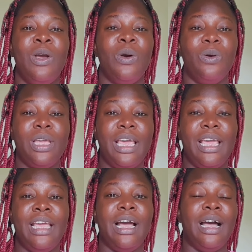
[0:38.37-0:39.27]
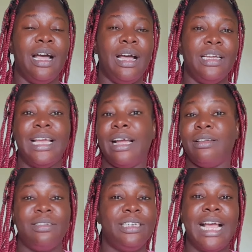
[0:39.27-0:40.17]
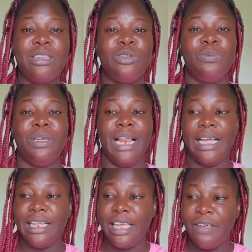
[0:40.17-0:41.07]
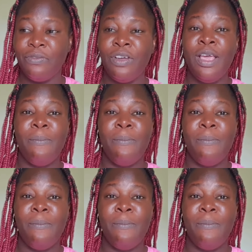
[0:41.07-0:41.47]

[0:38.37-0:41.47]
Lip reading: Okay, it has to be like they give